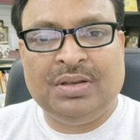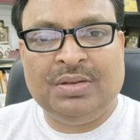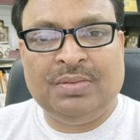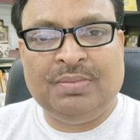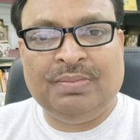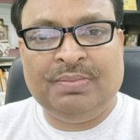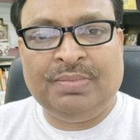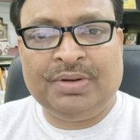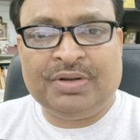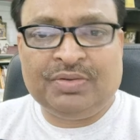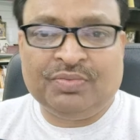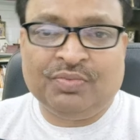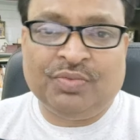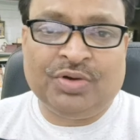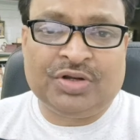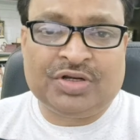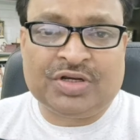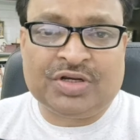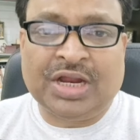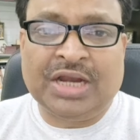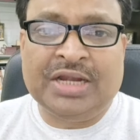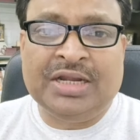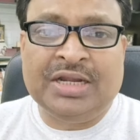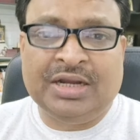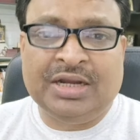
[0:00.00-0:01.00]
But what
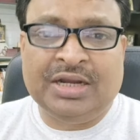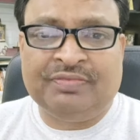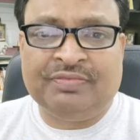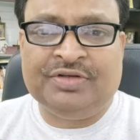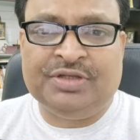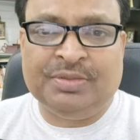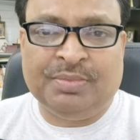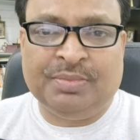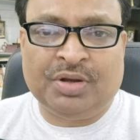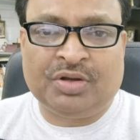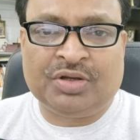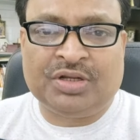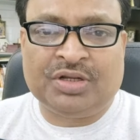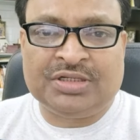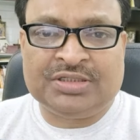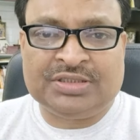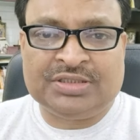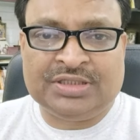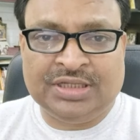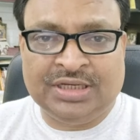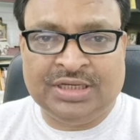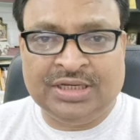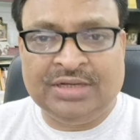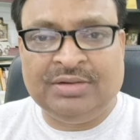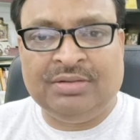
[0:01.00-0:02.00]
kind of
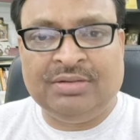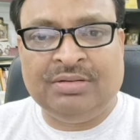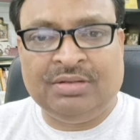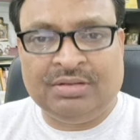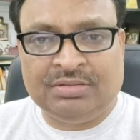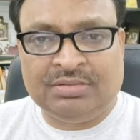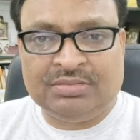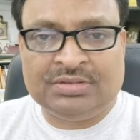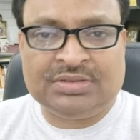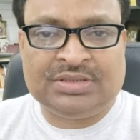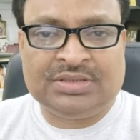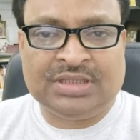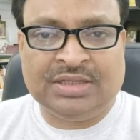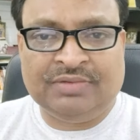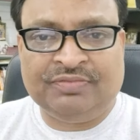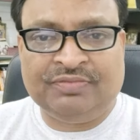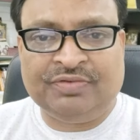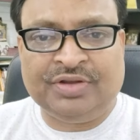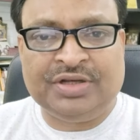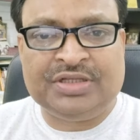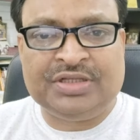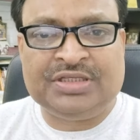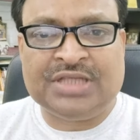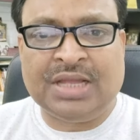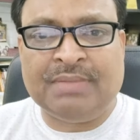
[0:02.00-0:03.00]
democracy? Say, for
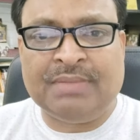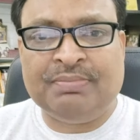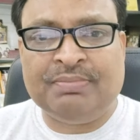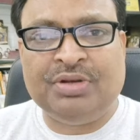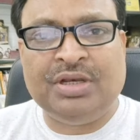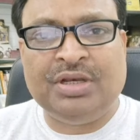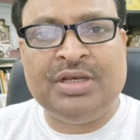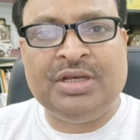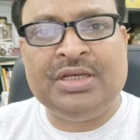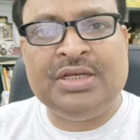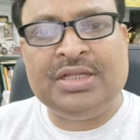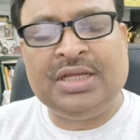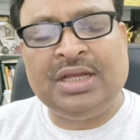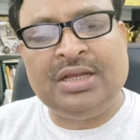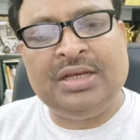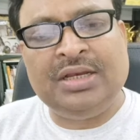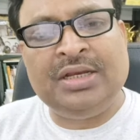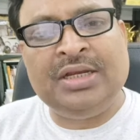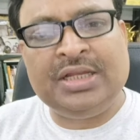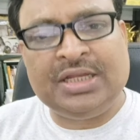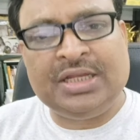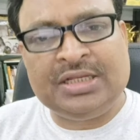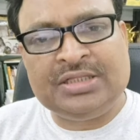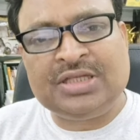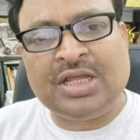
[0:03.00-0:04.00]
example, India.
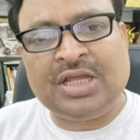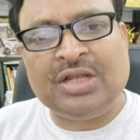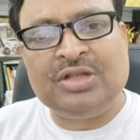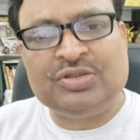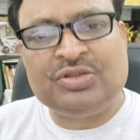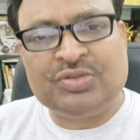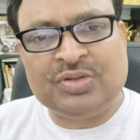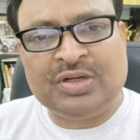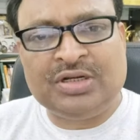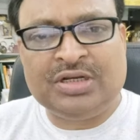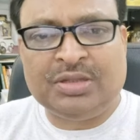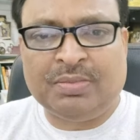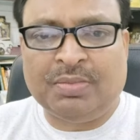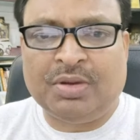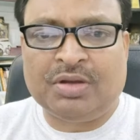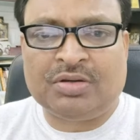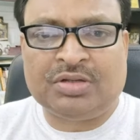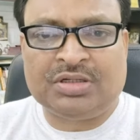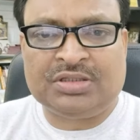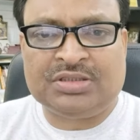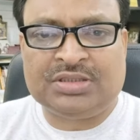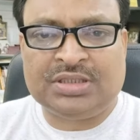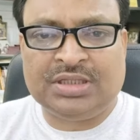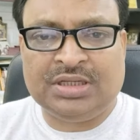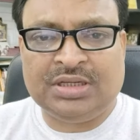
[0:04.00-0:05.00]
India is also a
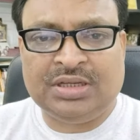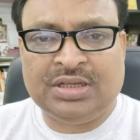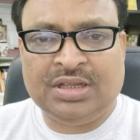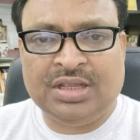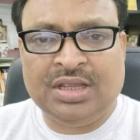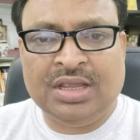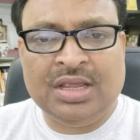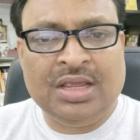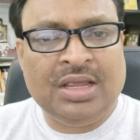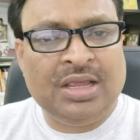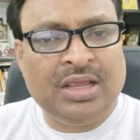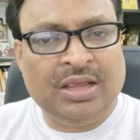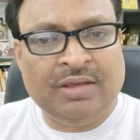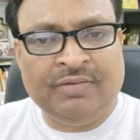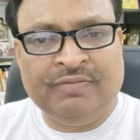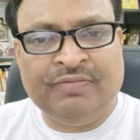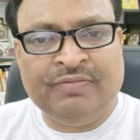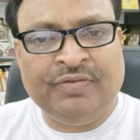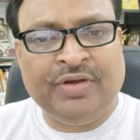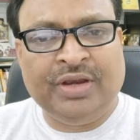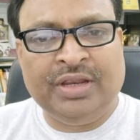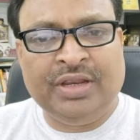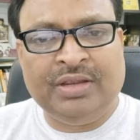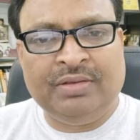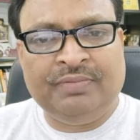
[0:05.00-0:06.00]
democracy.
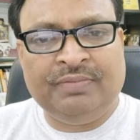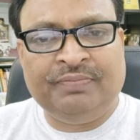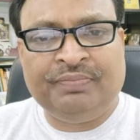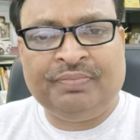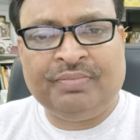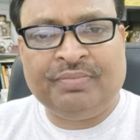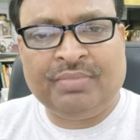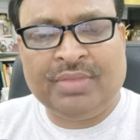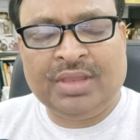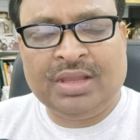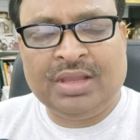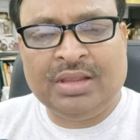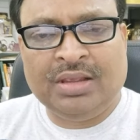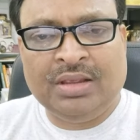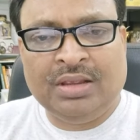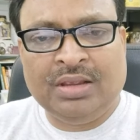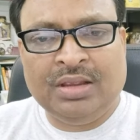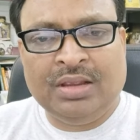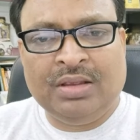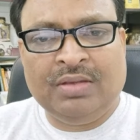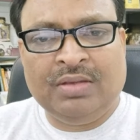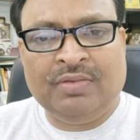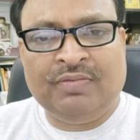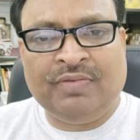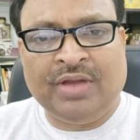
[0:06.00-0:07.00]
Every
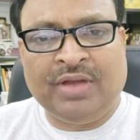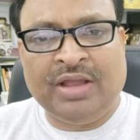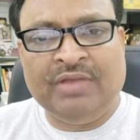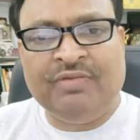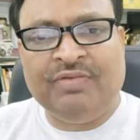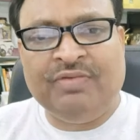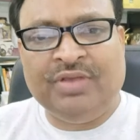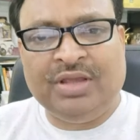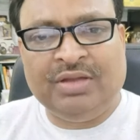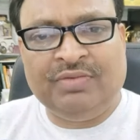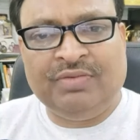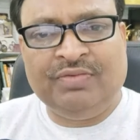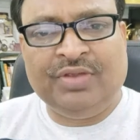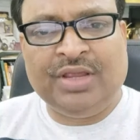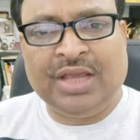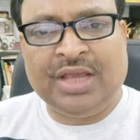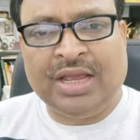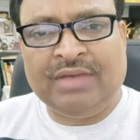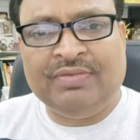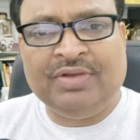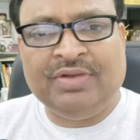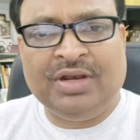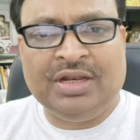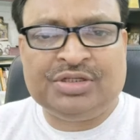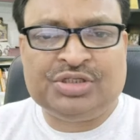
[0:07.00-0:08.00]
5 years we
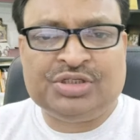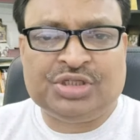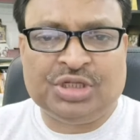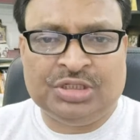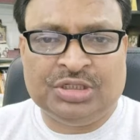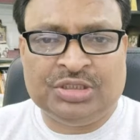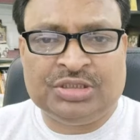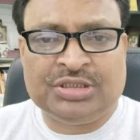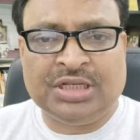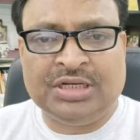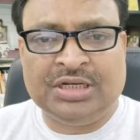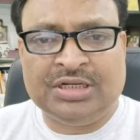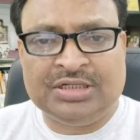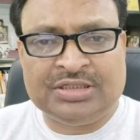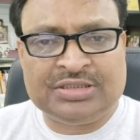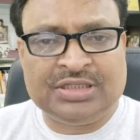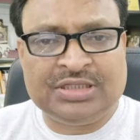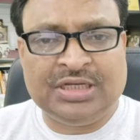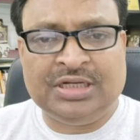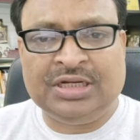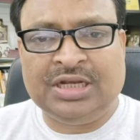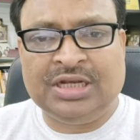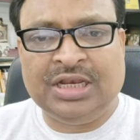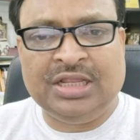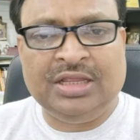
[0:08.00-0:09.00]
have elections, and
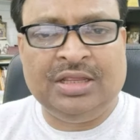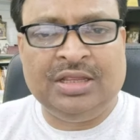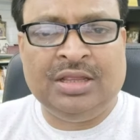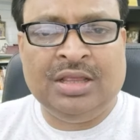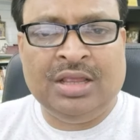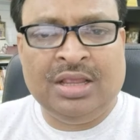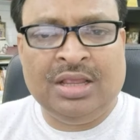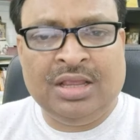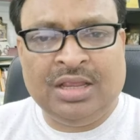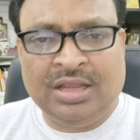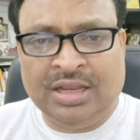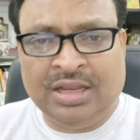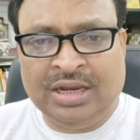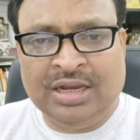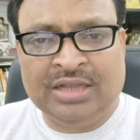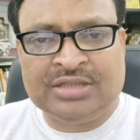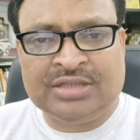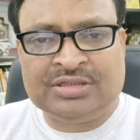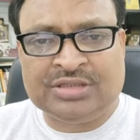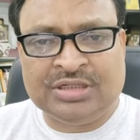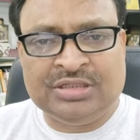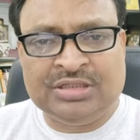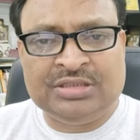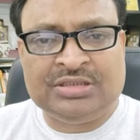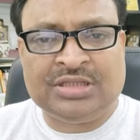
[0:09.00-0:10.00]
recently
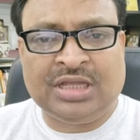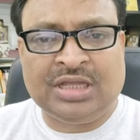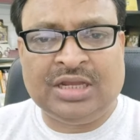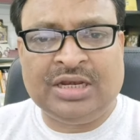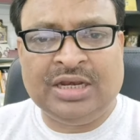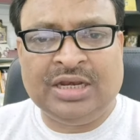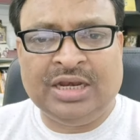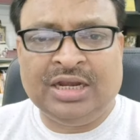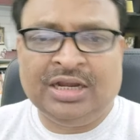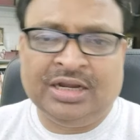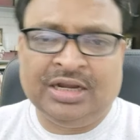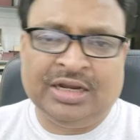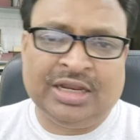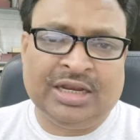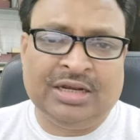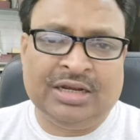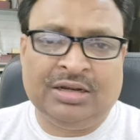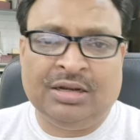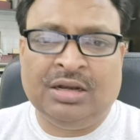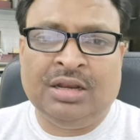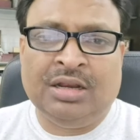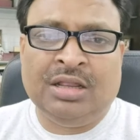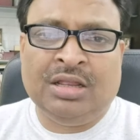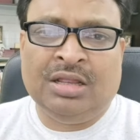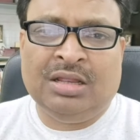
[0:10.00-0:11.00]
elections are held, and
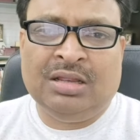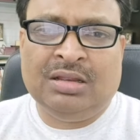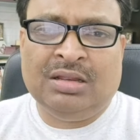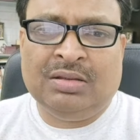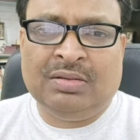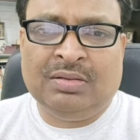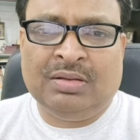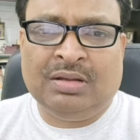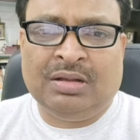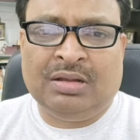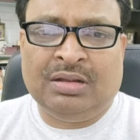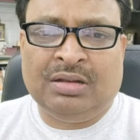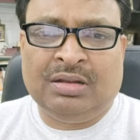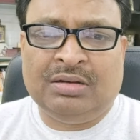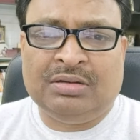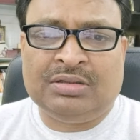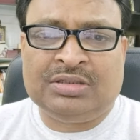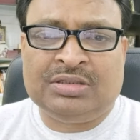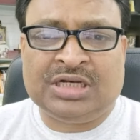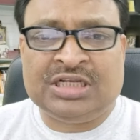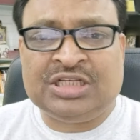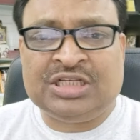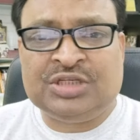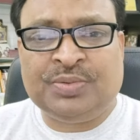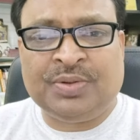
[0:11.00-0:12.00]

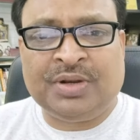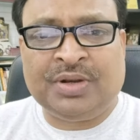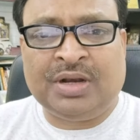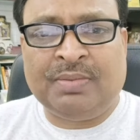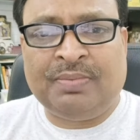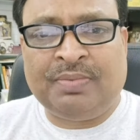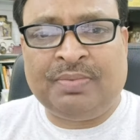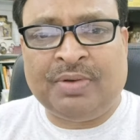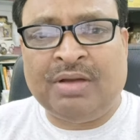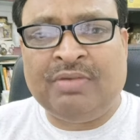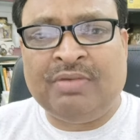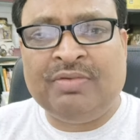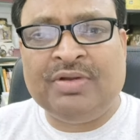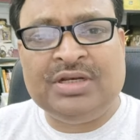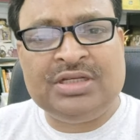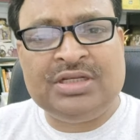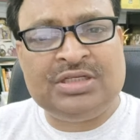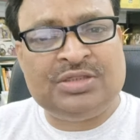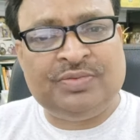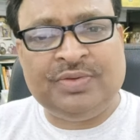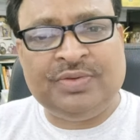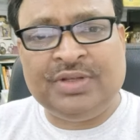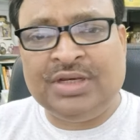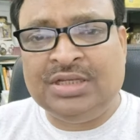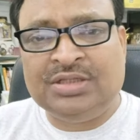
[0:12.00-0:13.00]
transfer of power is
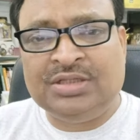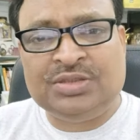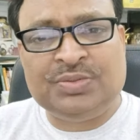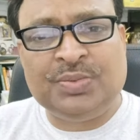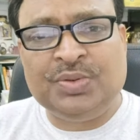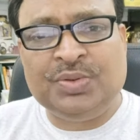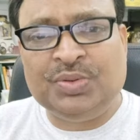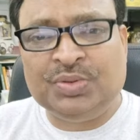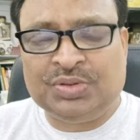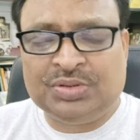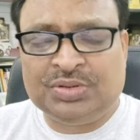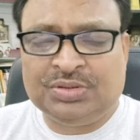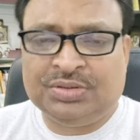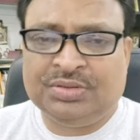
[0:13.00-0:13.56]
very smooth.